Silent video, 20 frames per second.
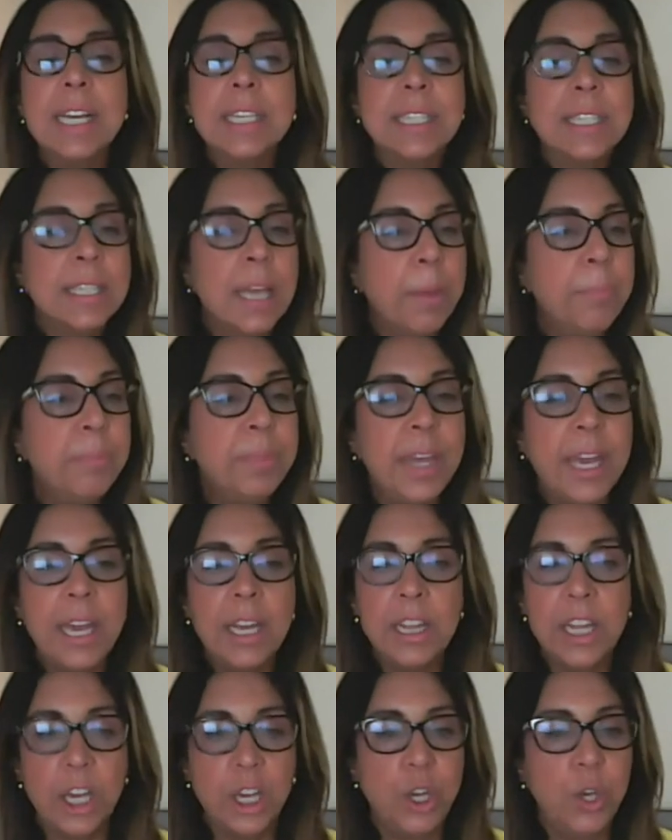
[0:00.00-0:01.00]

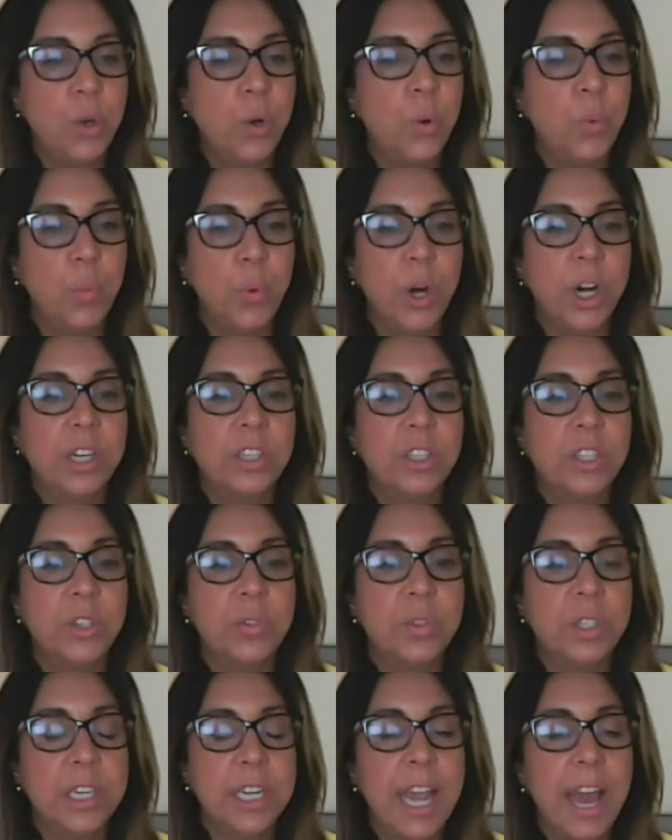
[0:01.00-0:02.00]
Something that you could work
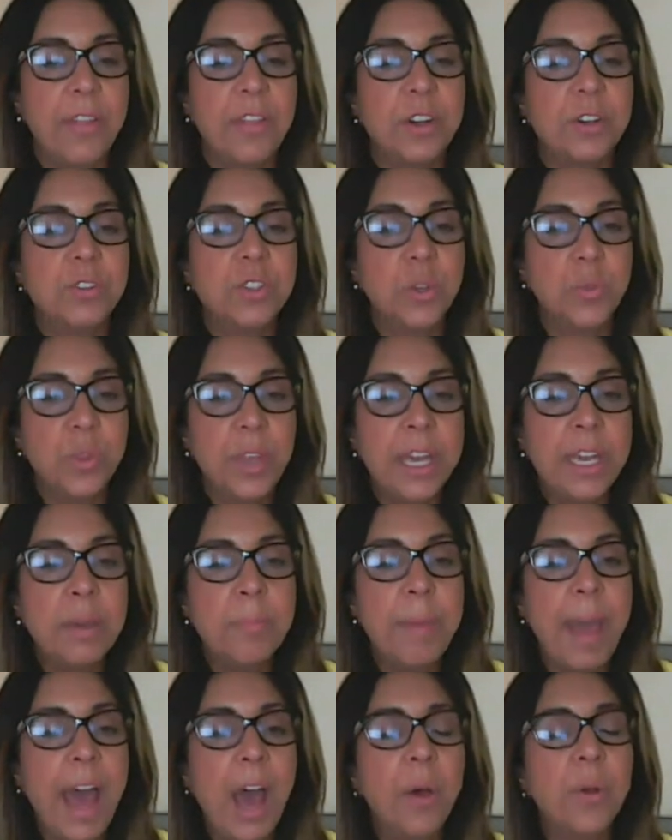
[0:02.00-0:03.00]
to together. So think
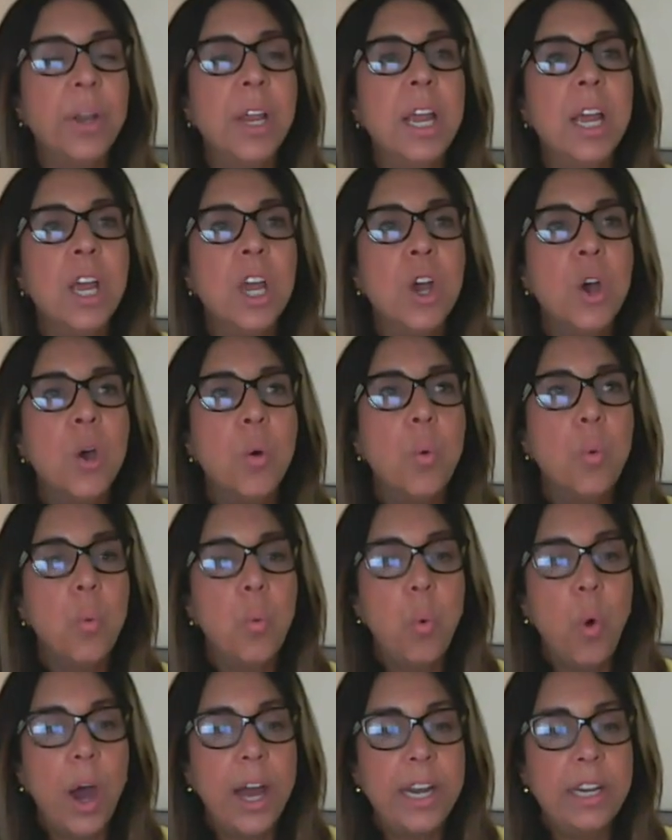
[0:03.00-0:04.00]
about
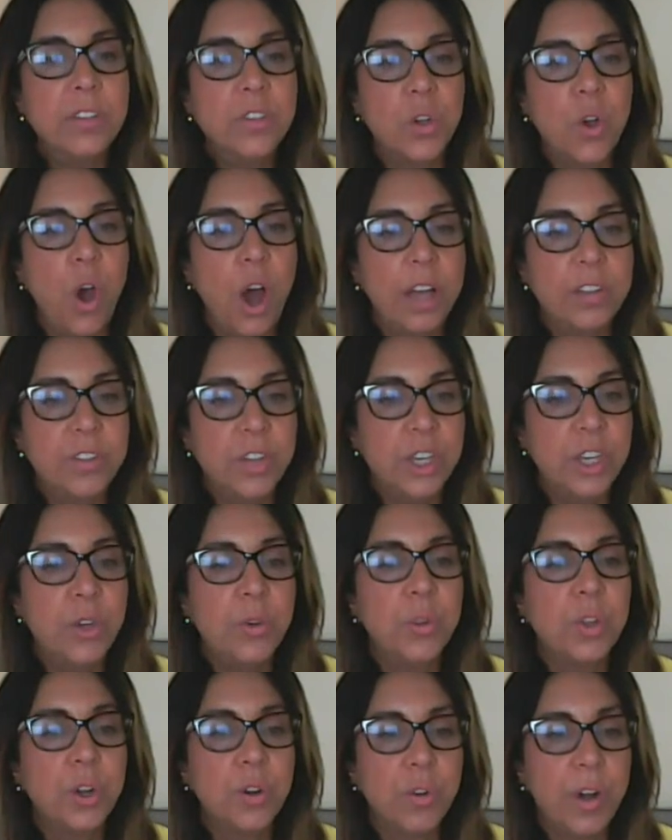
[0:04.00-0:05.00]
what is causing
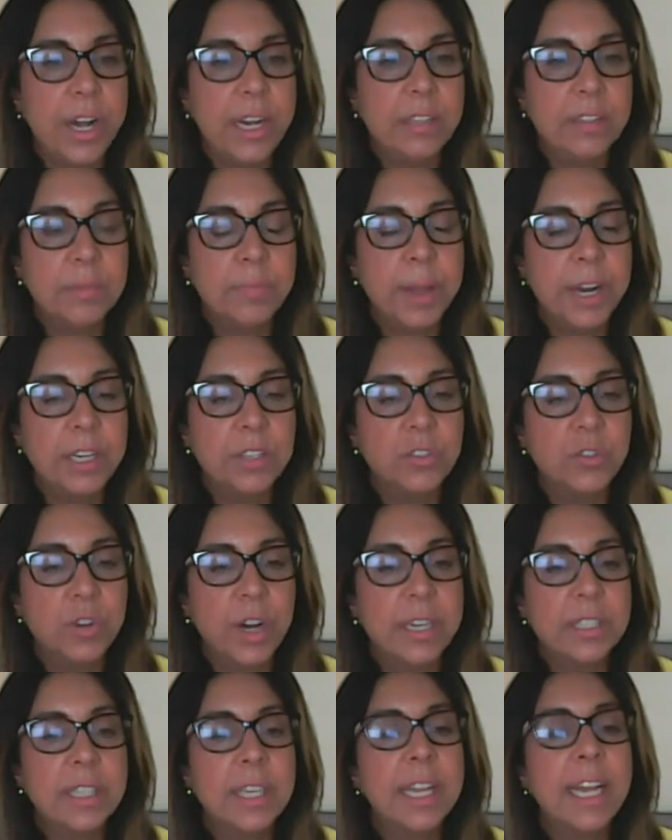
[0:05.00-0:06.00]
you the greatest amount of
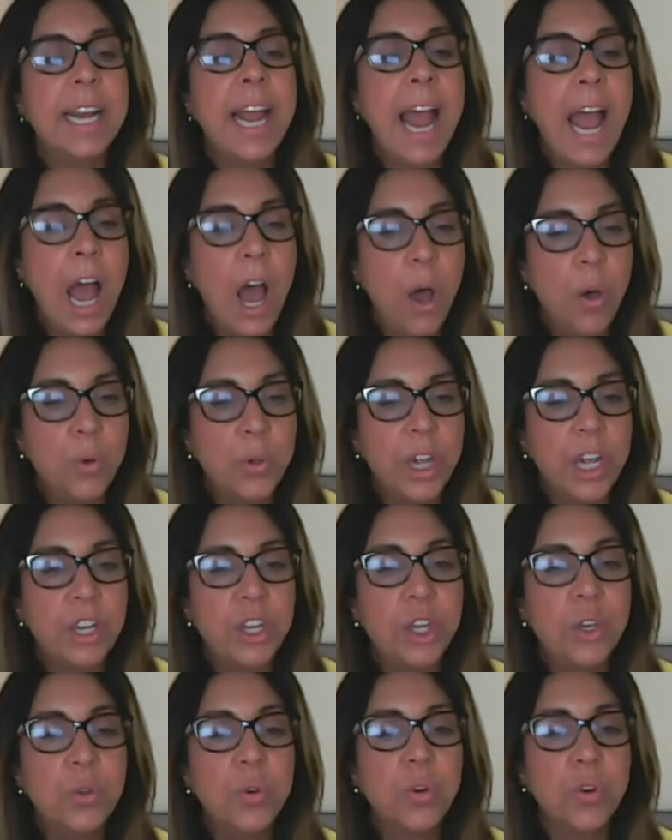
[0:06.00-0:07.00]
stress and then how
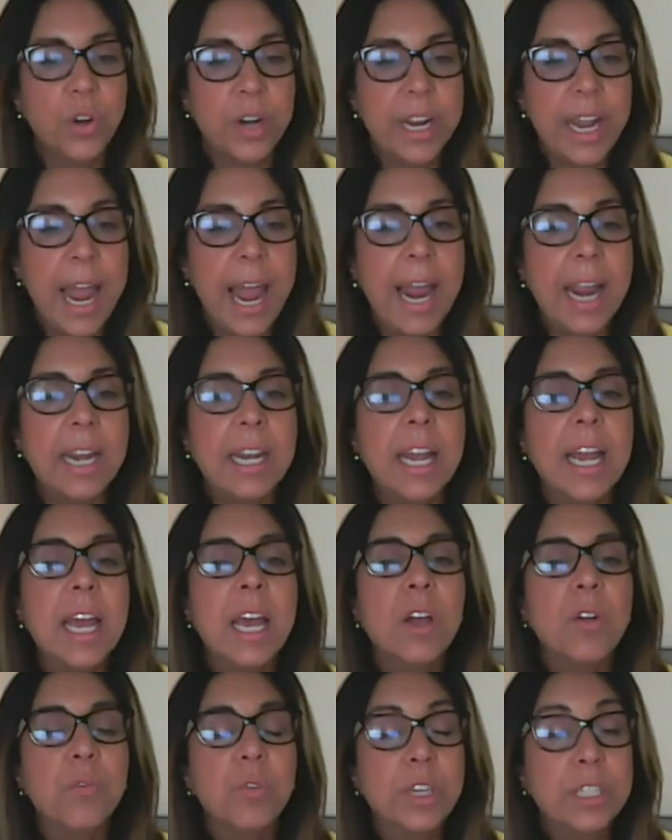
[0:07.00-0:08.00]
can you create
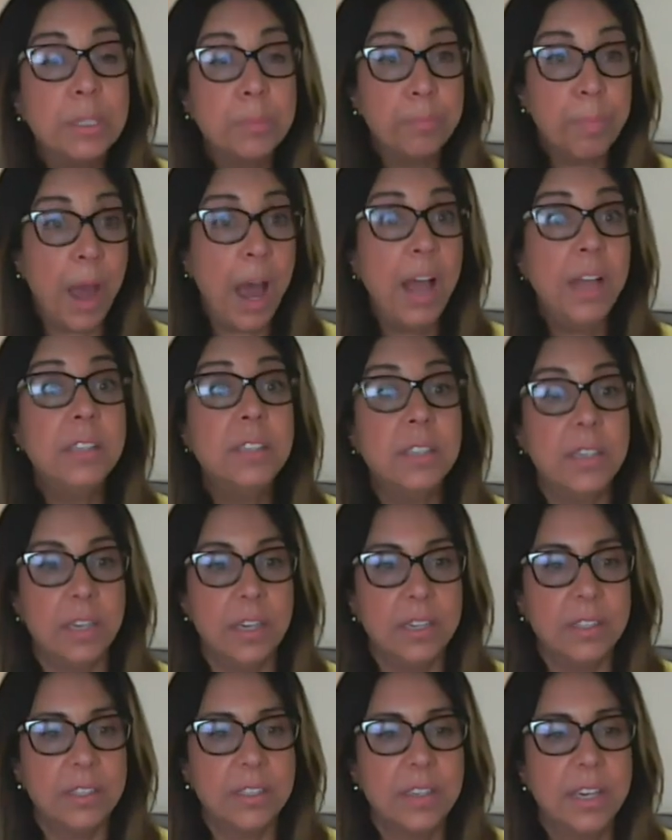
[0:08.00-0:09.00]

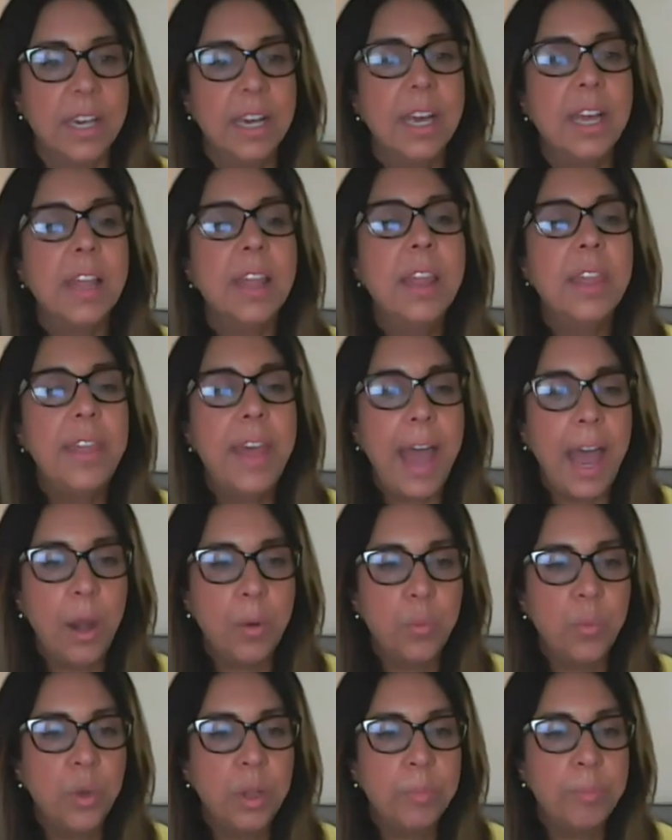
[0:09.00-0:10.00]
responses
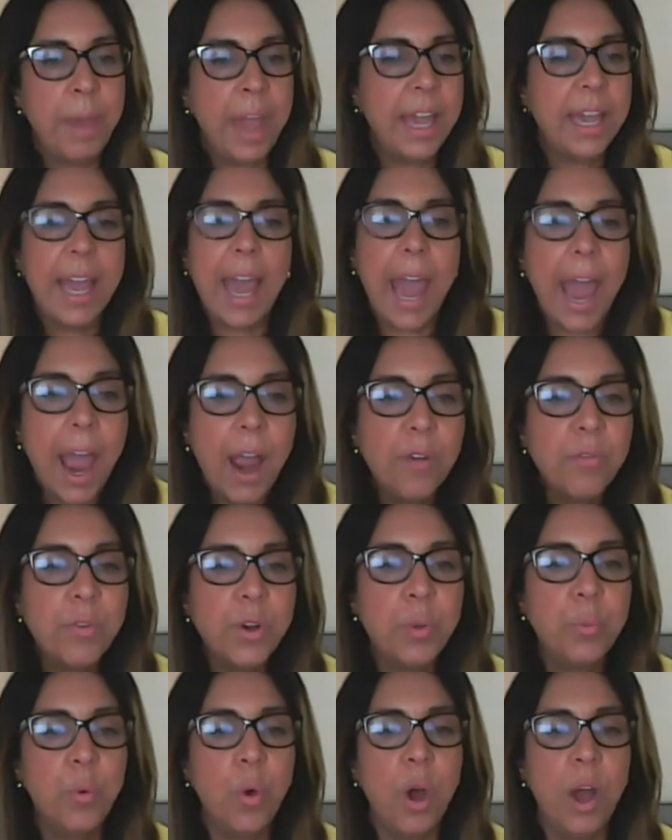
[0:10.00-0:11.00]
that will make
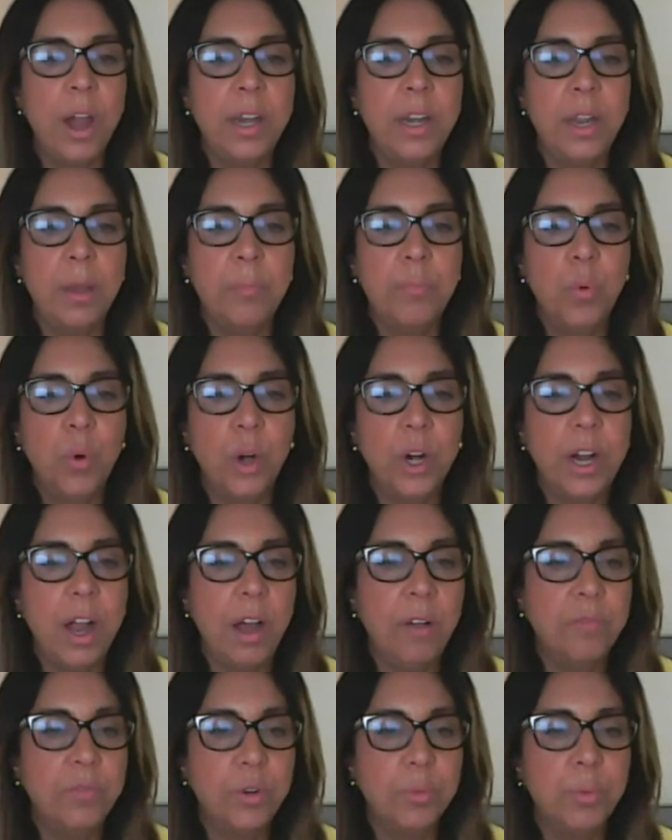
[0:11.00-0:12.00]
everyone more
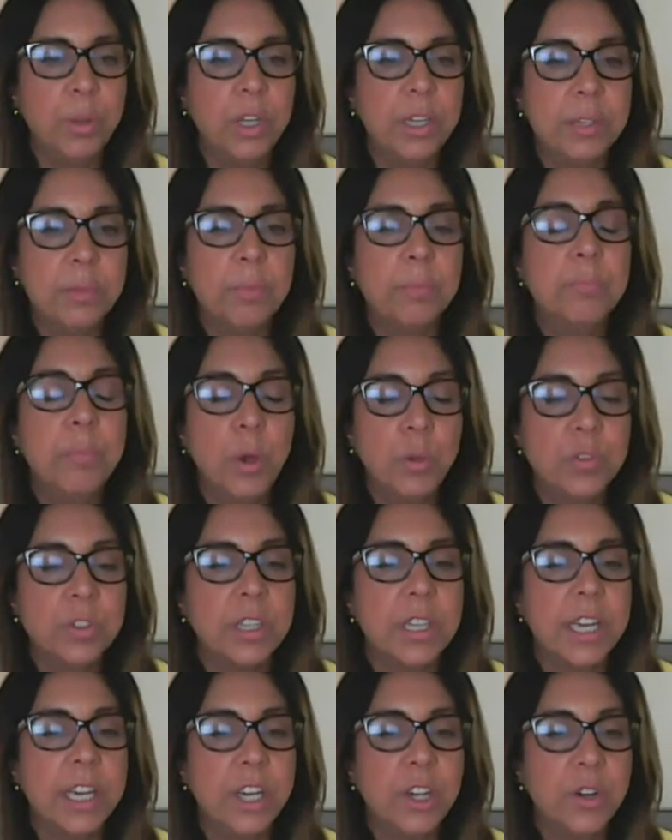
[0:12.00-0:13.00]
comfortable,
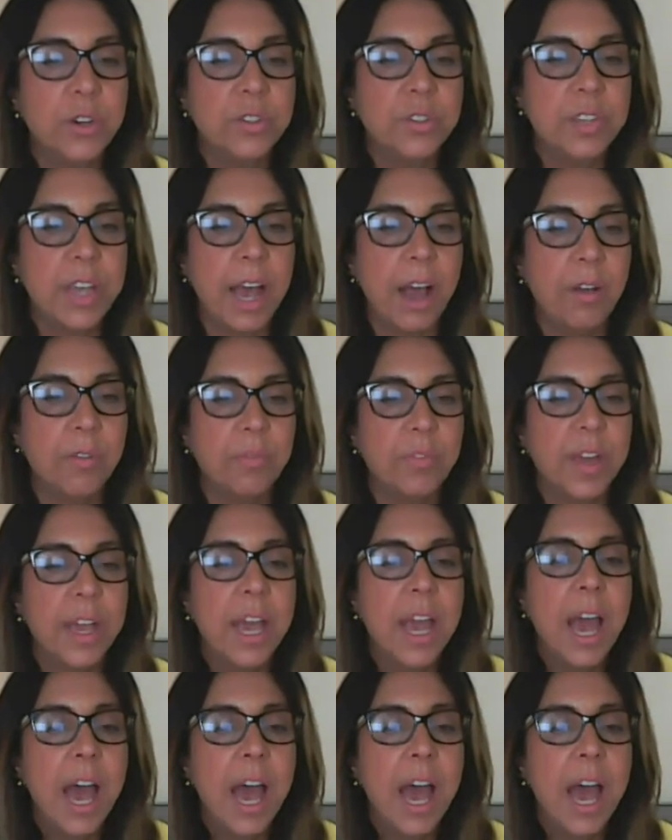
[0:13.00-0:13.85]
mostly yourself.